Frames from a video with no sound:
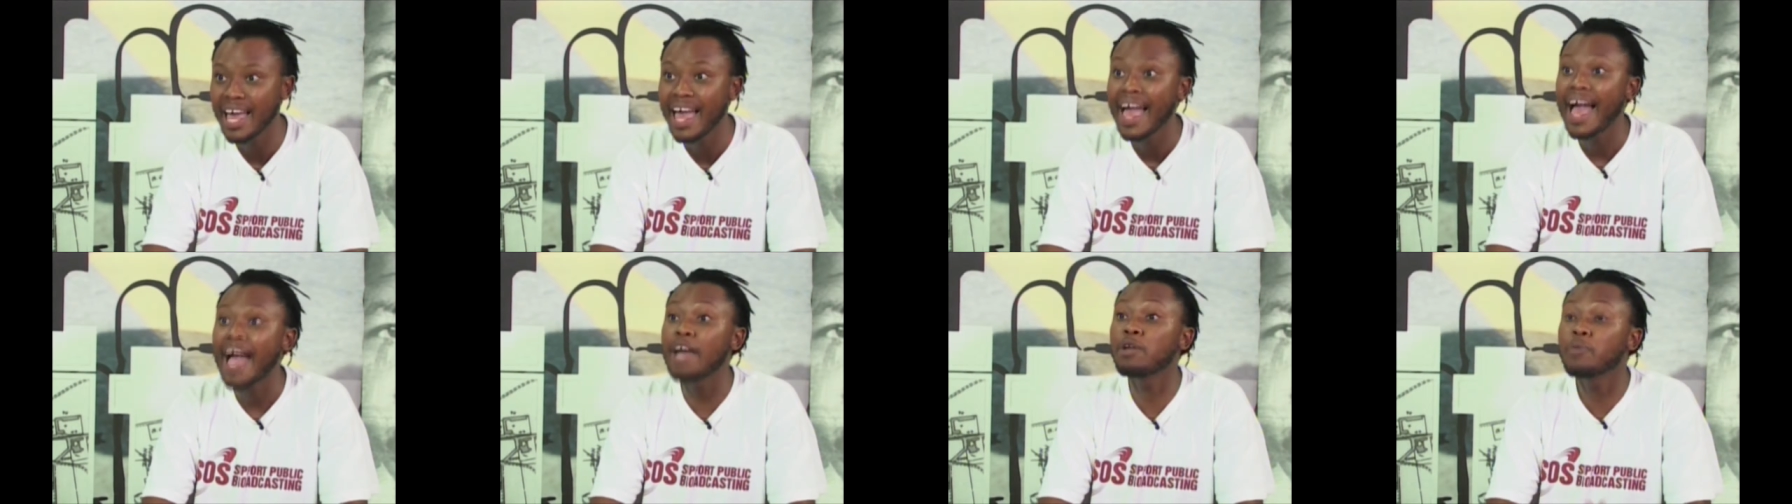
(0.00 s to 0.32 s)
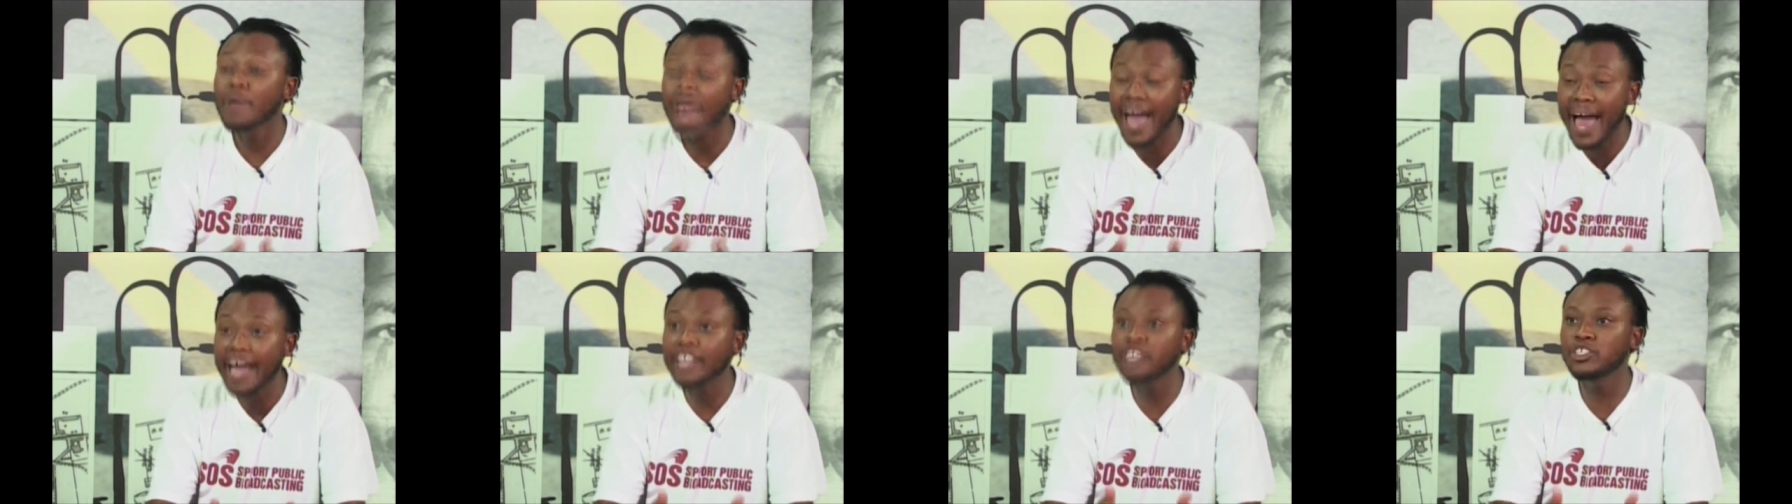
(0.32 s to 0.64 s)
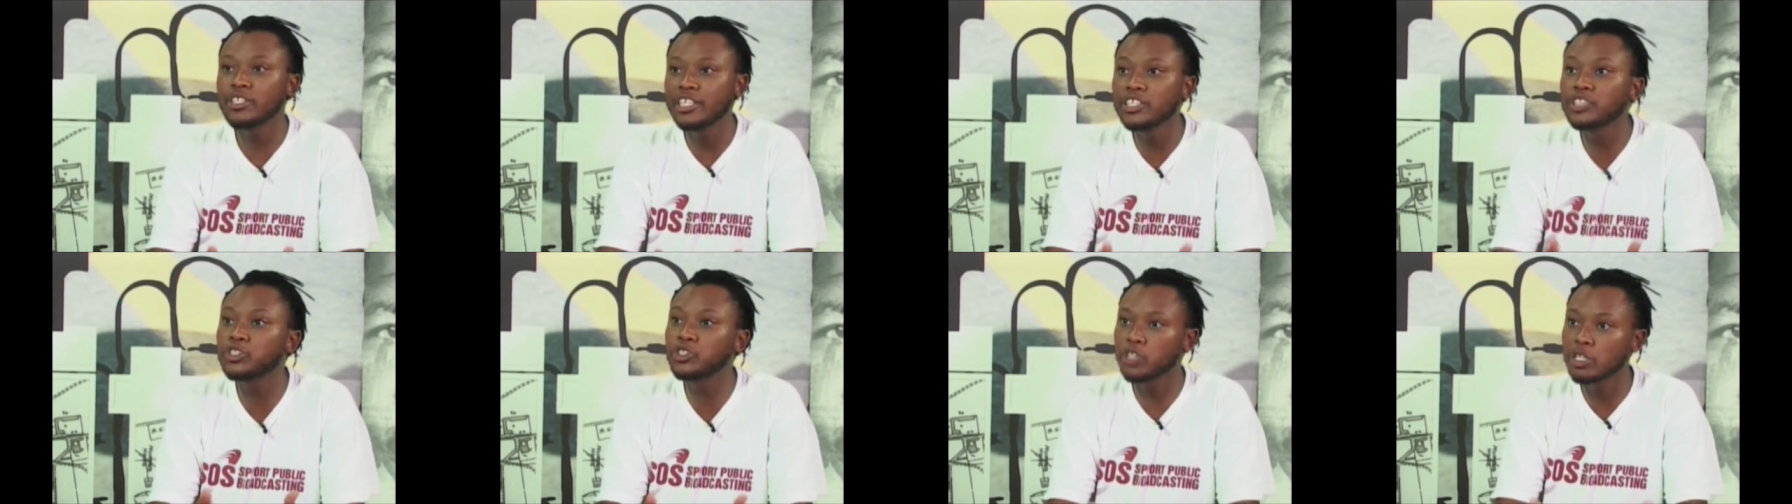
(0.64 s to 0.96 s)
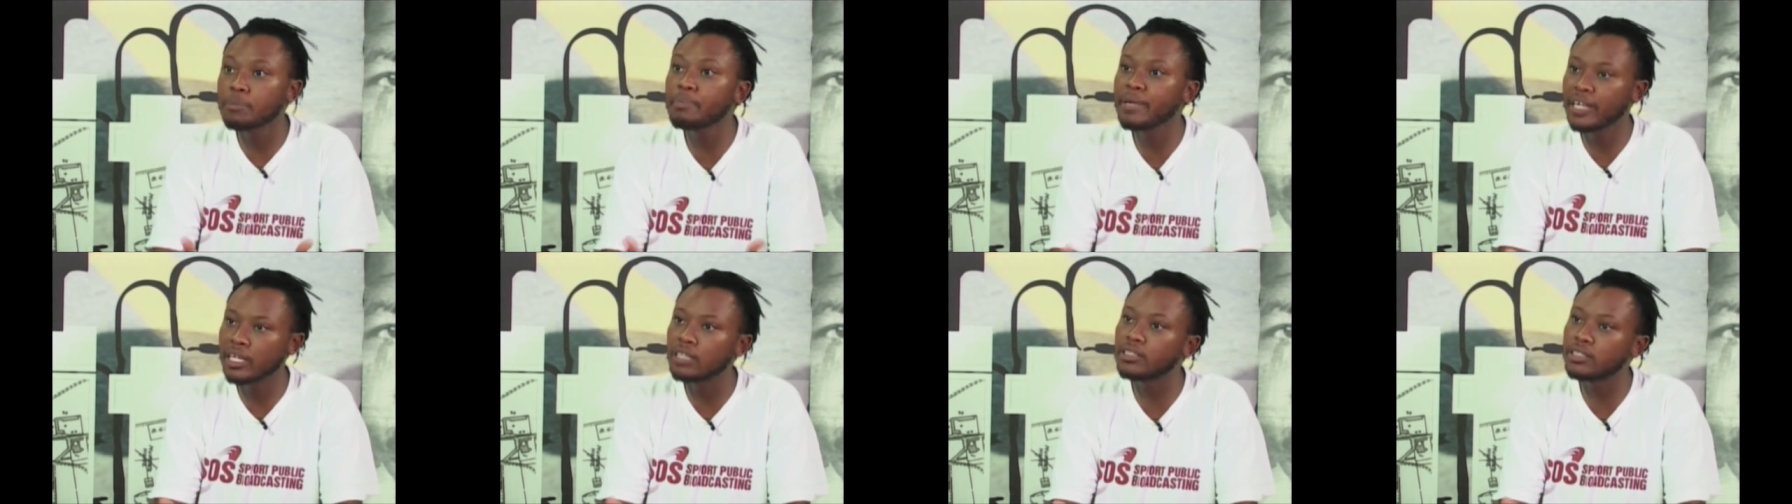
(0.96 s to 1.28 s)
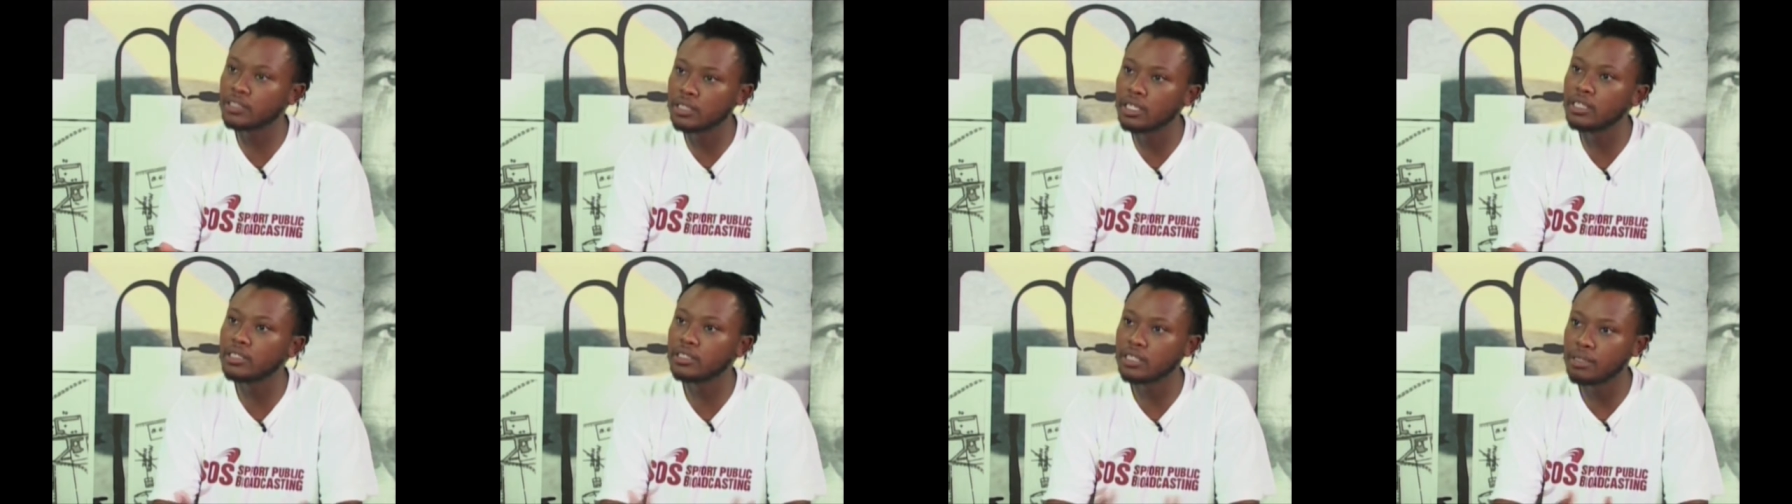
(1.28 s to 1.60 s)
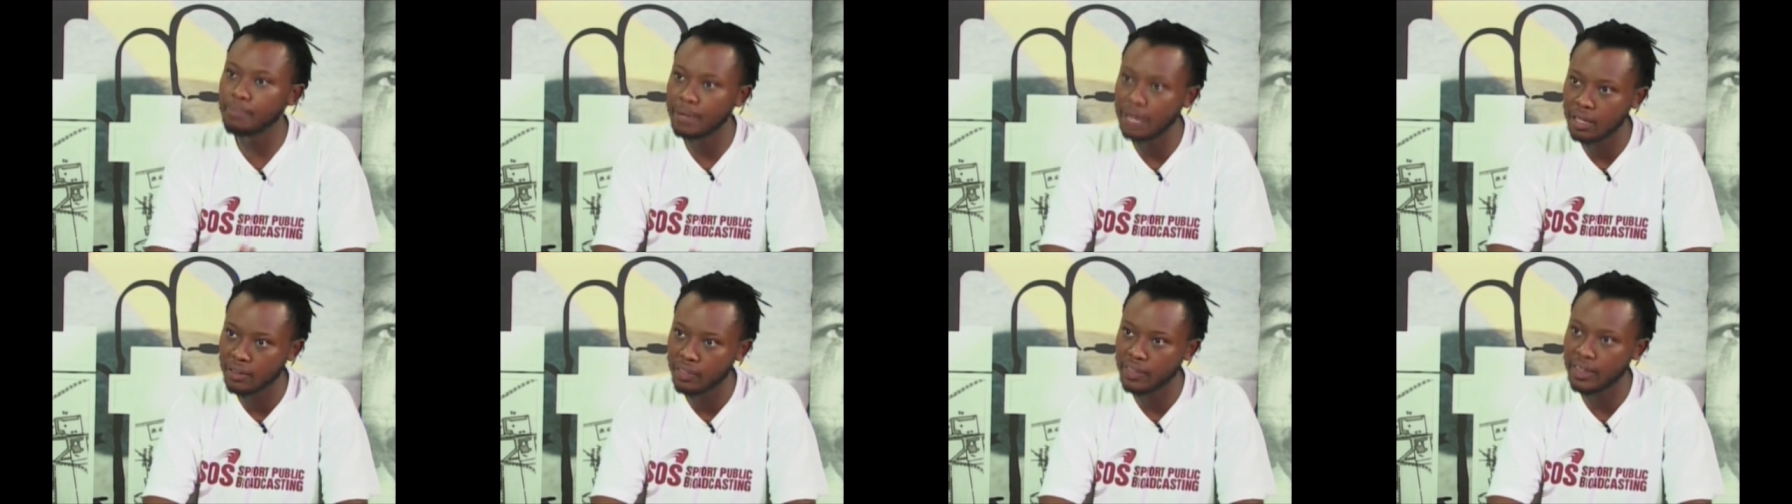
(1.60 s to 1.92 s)
And we actually should be concerned
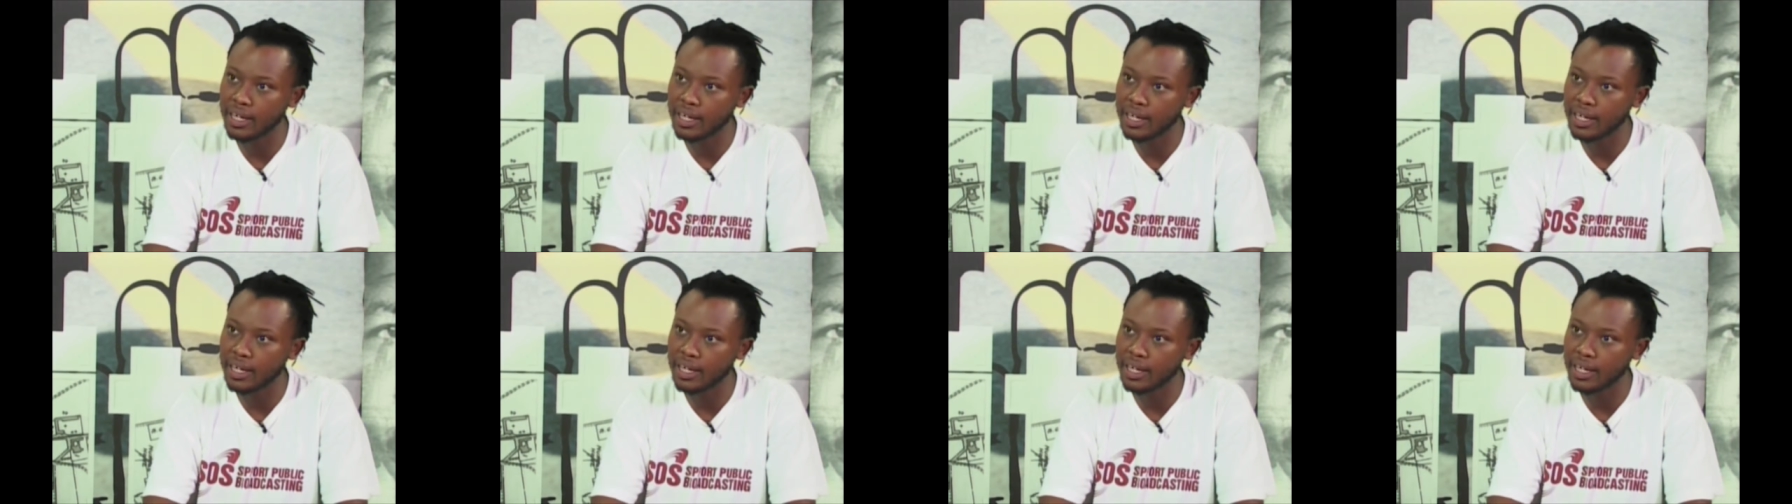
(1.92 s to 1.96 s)
about that.